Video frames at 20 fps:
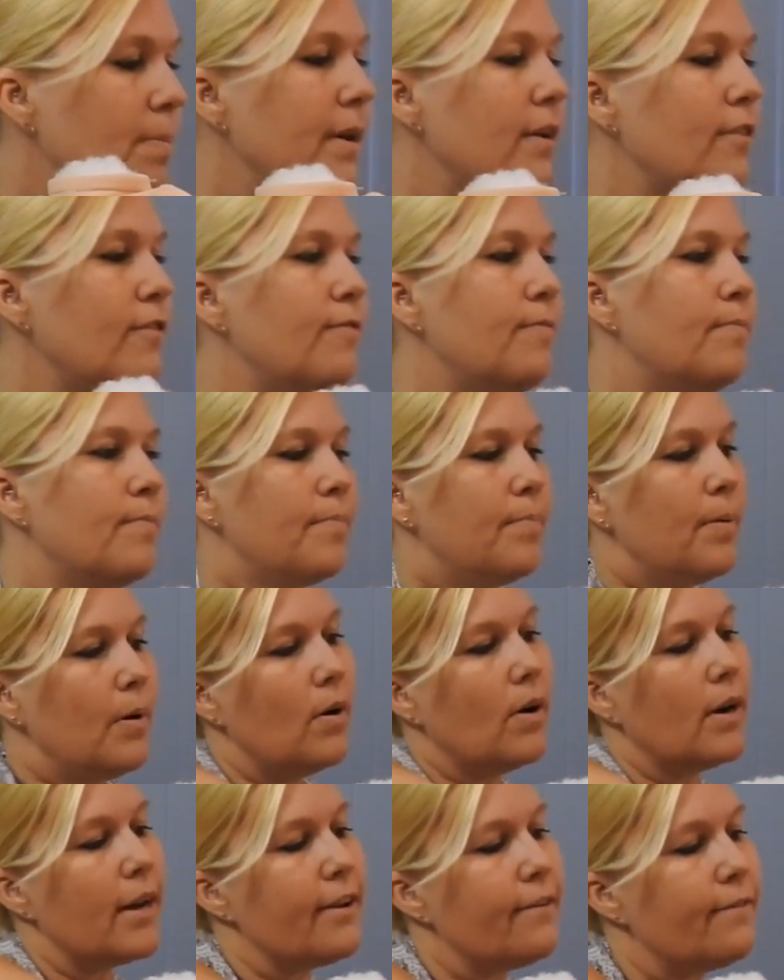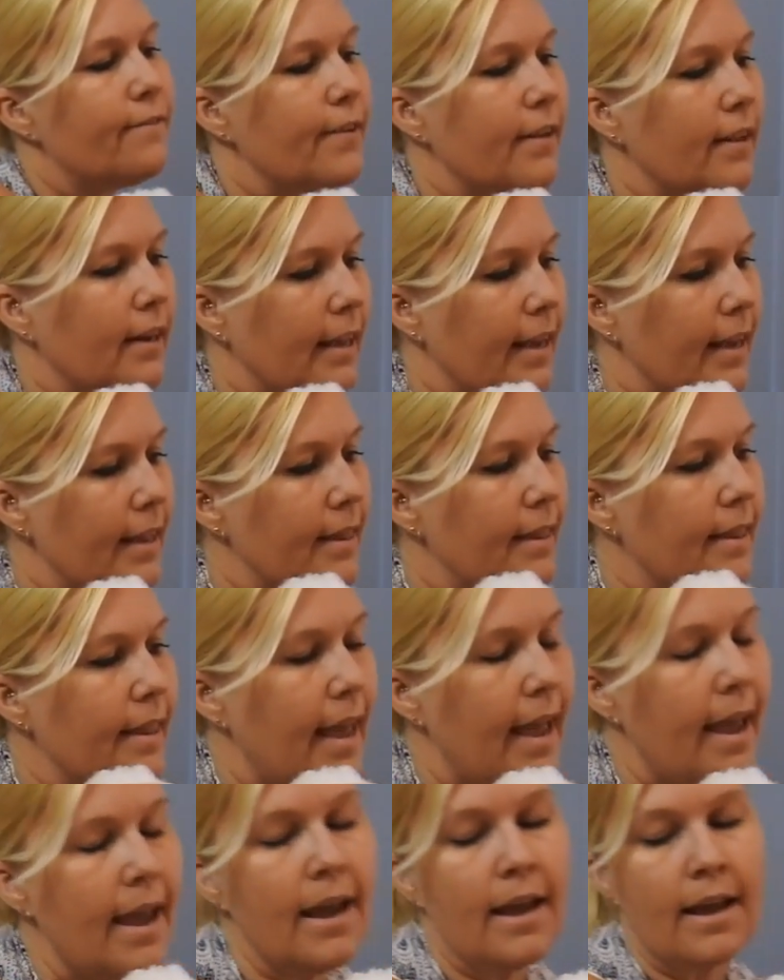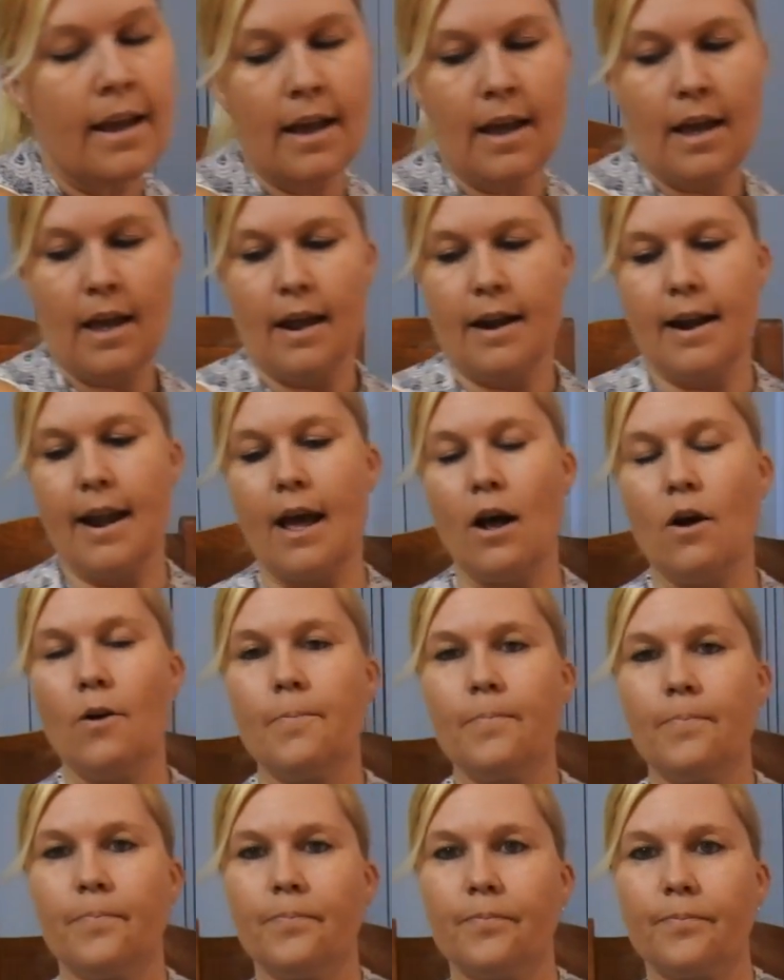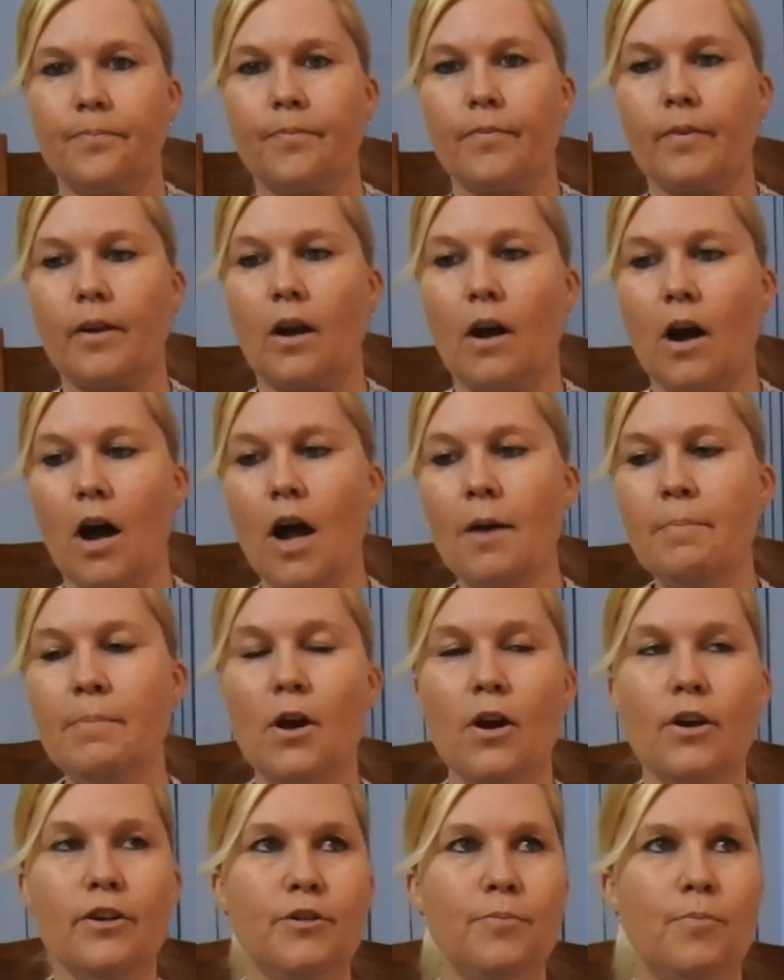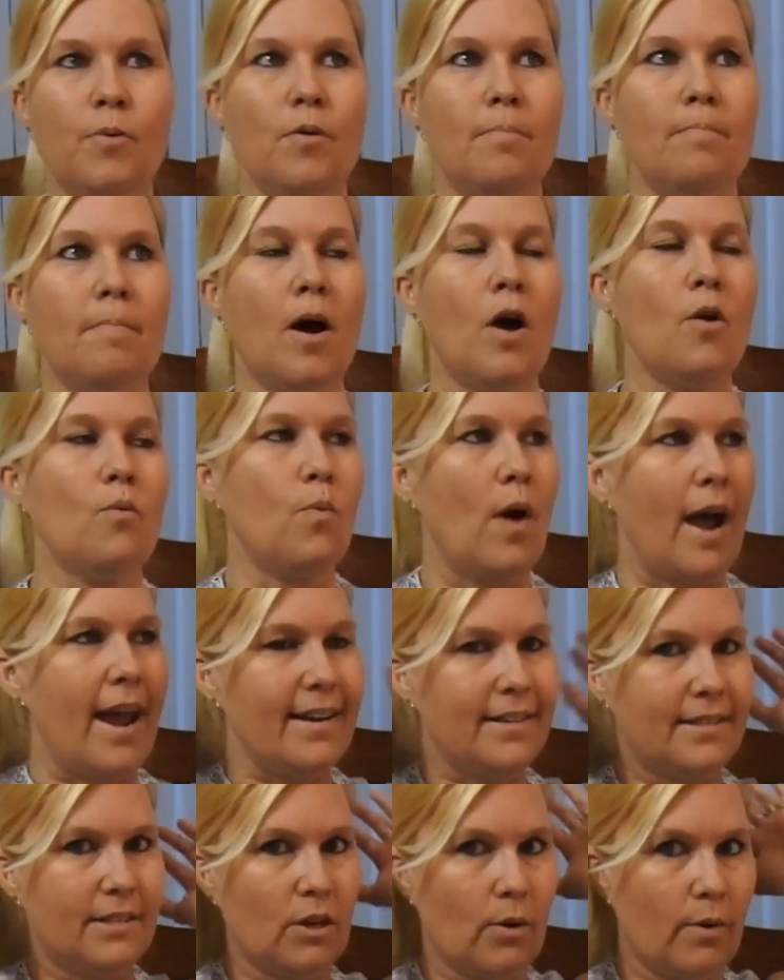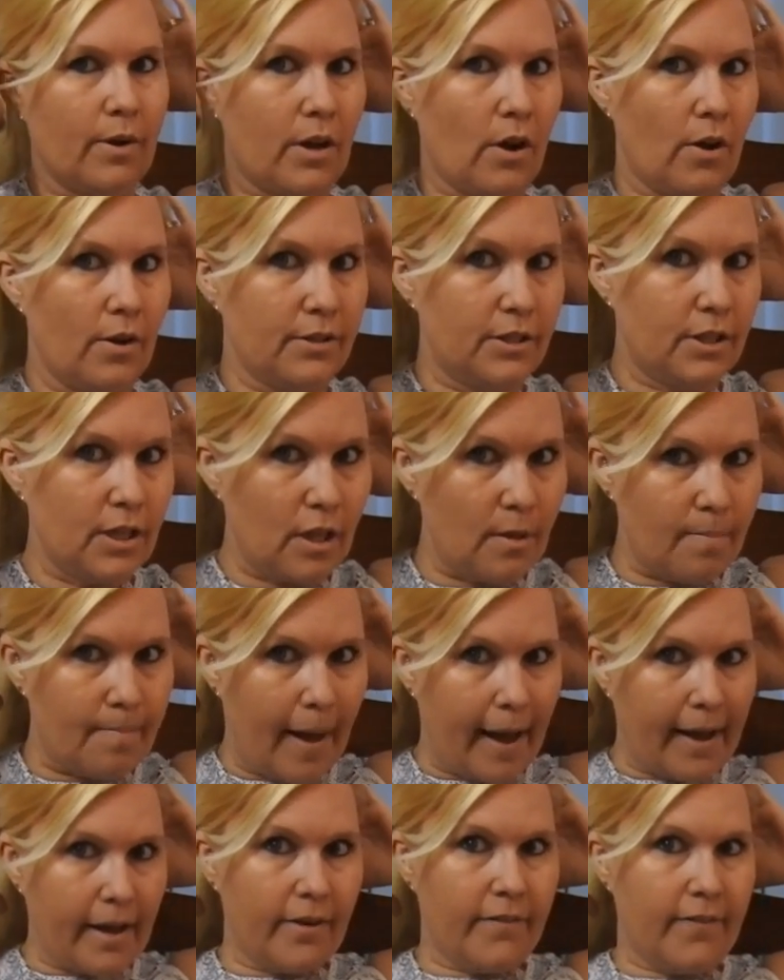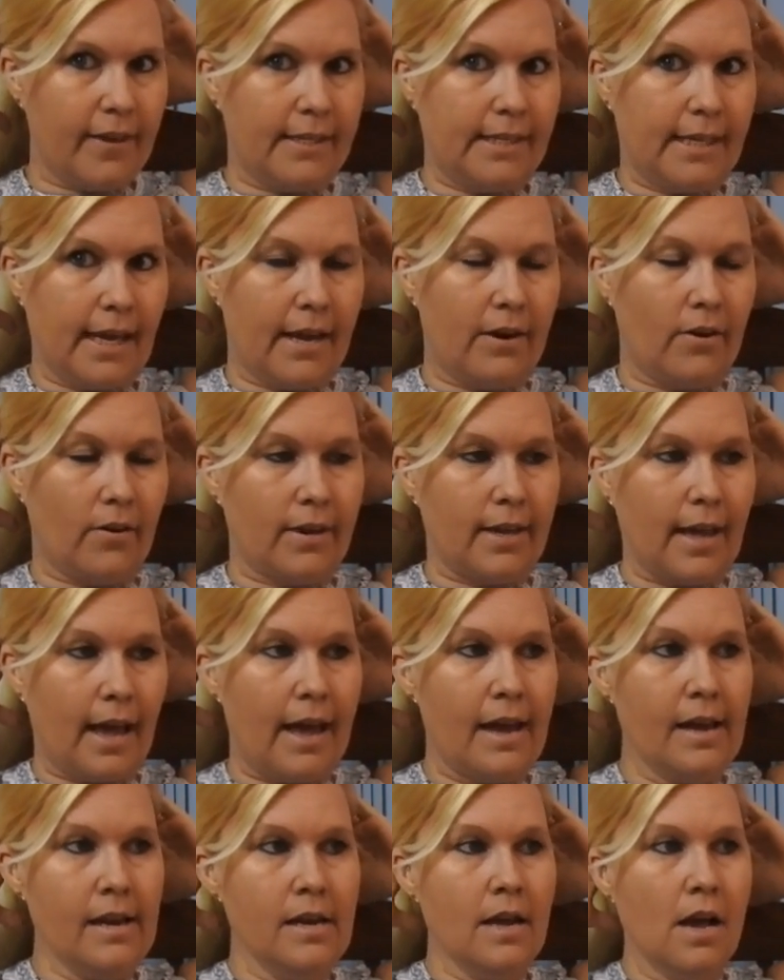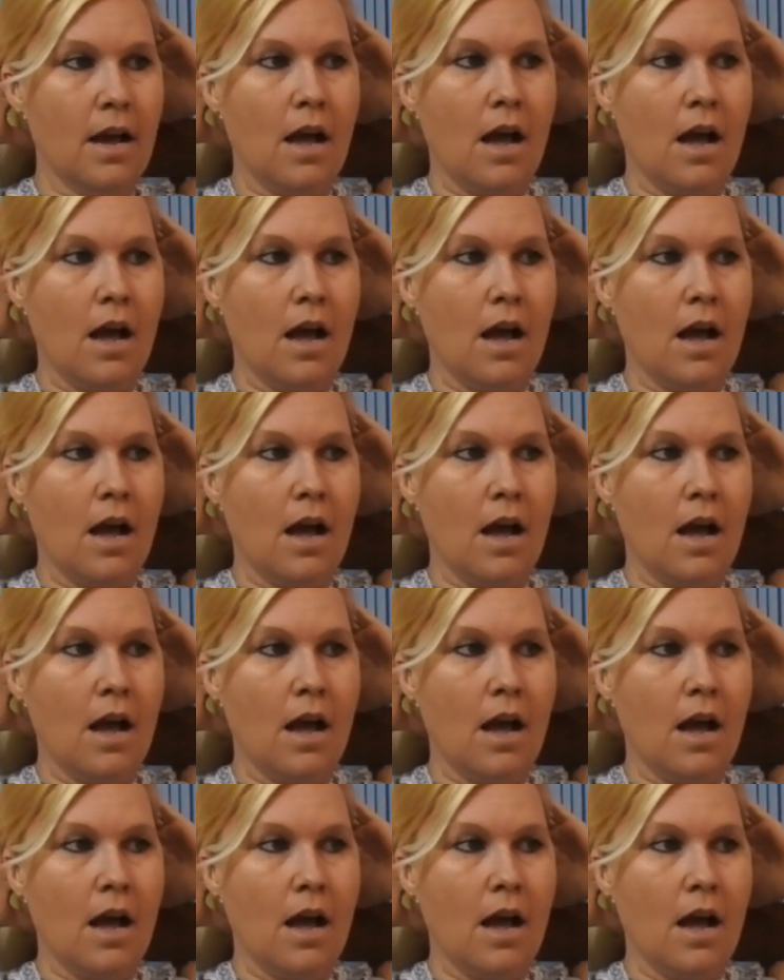bit of polyfill in there. Now, I'm going to put my weight so it goes to the back of his head, okay?